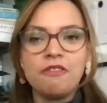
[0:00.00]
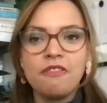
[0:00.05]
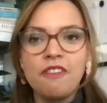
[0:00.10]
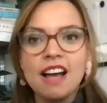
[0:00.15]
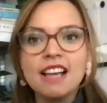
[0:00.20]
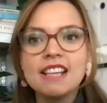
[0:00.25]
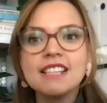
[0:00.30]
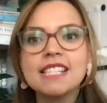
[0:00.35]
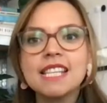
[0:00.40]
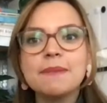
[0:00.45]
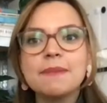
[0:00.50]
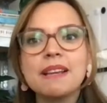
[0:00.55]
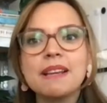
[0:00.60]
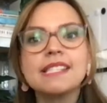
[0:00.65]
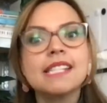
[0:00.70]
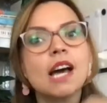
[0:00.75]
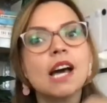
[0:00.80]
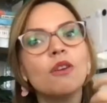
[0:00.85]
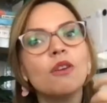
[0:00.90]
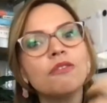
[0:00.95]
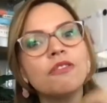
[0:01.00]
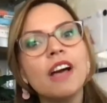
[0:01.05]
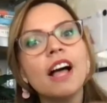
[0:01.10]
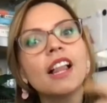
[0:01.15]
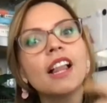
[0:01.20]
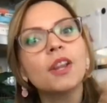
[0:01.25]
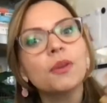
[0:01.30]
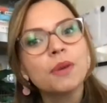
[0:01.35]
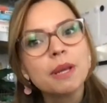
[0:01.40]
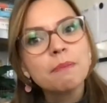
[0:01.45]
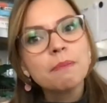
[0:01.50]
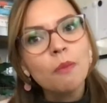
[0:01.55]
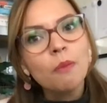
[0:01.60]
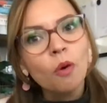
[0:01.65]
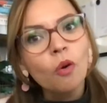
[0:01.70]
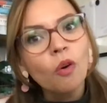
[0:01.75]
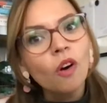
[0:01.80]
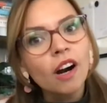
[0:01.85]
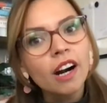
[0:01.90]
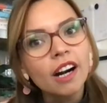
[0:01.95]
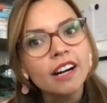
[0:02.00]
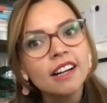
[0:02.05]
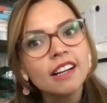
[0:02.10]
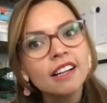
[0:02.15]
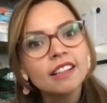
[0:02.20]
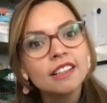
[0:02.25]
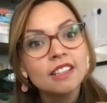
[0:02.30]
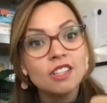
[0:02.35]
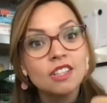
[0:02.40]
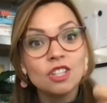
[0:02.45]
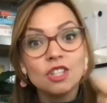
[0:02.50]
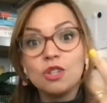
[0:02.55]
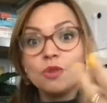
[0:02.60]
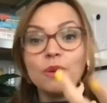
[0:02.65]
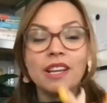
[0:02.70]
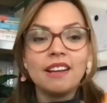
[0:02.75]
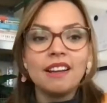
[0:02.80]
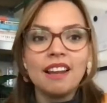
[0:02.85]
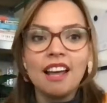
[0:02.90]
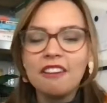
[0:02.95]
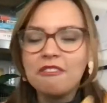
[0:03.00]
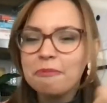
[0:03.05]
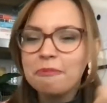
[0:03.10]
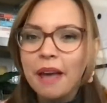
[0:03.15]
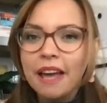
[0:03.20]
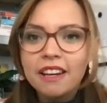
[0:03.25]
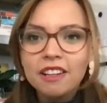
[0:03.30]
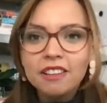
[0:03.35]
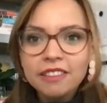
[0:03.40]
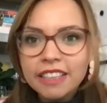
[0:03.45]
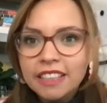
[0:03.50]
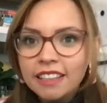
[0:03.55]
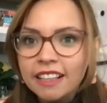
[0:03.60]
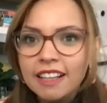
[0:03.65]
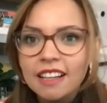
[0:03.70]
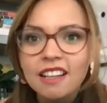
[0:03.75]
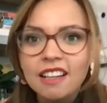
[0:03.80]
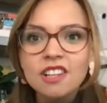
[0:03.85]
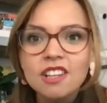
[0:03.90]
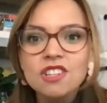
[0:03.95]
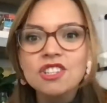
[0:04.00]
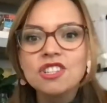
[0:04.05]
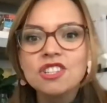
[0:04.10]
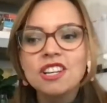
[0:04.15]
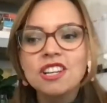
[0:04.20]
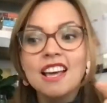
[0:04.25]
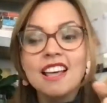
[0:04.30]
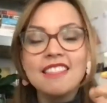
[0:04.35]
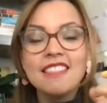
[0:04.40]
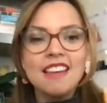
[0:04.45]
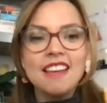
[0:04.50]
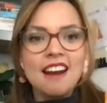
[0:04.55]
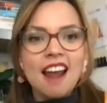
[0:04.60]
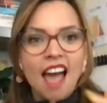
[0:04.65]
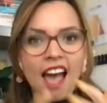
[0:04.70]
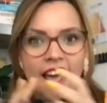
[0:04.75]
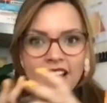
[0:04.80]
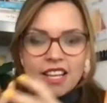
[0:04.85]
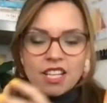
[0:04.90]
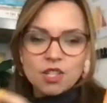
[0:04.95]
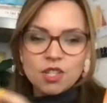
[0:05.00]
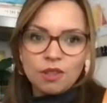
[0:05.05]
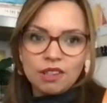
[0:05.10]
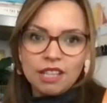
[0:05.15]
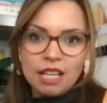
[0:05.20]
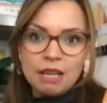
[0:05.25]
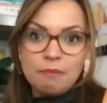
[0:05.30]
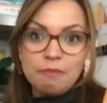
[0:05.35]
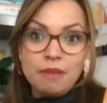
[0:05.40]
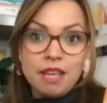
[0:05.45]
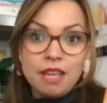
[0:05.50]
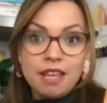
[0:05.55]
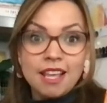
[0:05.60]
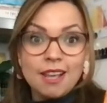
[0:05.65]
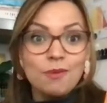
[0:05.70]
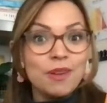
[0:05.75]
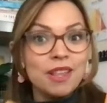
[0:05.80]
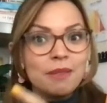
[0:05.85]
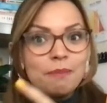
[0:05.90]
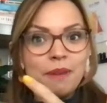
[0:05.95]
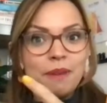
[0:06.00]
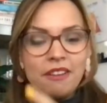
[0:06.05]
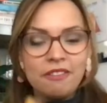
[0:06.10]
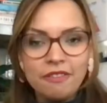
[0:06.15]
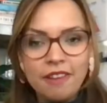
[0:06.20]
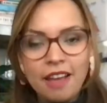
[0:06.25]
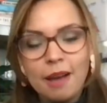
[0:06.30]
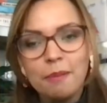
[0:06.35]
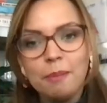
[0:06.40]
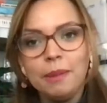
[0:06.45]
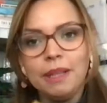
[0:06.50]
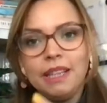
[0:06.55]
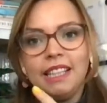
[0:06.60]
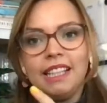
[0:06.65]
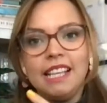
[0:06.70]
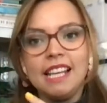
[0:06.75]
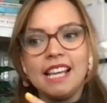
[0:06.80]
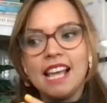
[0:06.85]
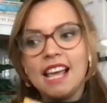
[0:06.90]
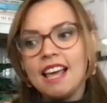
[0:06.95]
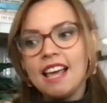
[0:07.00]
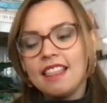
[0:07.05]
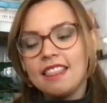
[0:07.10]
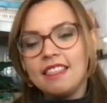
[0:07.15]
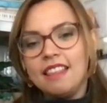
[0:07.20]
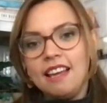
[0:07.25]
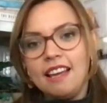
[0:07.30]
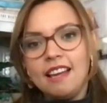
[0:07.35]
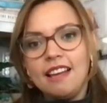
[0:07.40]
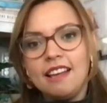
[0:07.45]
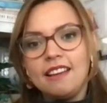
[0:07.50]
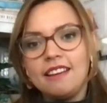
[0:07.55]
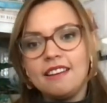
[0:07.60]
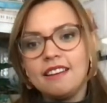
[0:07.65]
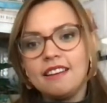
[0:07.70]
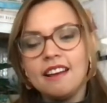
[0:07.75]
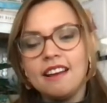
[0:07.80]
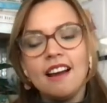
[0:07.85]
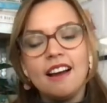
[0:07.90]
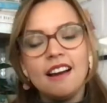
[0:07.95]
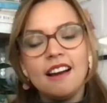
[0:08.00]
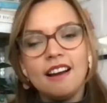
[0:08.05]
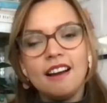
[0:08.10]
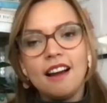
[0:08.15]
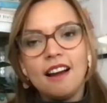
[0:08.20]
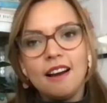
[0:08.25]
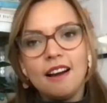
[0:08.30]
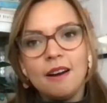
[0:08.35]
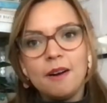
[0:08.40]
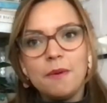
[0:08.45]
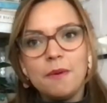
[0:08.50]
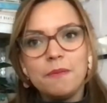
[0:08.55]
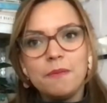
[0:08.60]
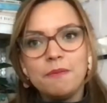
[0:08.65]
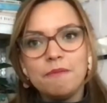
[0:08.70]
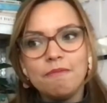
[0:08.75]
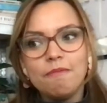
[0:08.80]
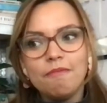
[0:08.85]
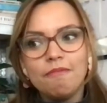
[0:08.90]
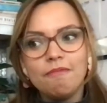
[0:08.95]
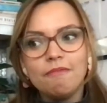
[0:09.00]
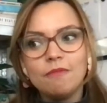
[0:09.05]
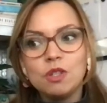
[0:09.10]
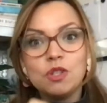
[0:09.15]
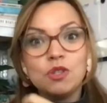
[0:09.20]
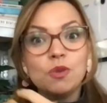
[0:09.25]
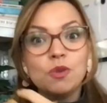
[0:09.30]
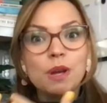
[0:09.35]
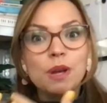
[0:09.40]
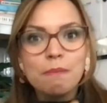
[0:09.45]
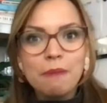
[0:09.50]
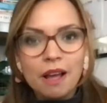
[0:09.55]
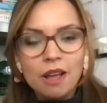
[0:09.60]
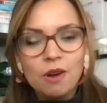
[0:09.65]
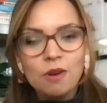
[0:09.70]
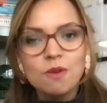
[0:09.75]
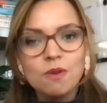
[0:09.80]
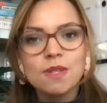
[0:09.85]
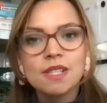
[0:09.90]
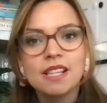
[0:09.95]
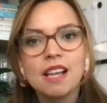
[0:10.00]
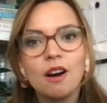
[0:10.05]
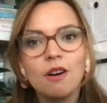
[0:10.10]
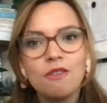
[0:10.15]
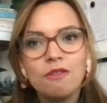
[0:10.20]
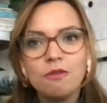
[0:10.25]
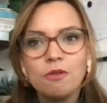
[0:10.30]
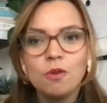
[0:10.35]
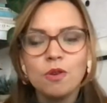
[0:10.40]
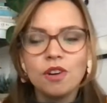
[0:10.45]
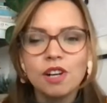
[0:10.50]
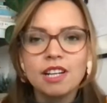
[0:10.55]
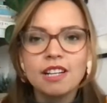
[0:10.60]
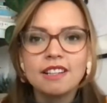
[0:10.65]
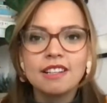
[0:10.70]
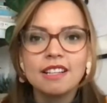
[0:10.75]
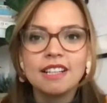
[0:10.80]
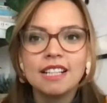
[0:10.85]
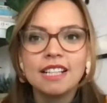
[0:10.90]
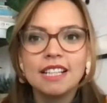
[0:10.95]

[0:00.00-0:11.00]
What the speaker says: I see myself valuing more doing a live panel in English than actually being with my family, than doing my own self-work,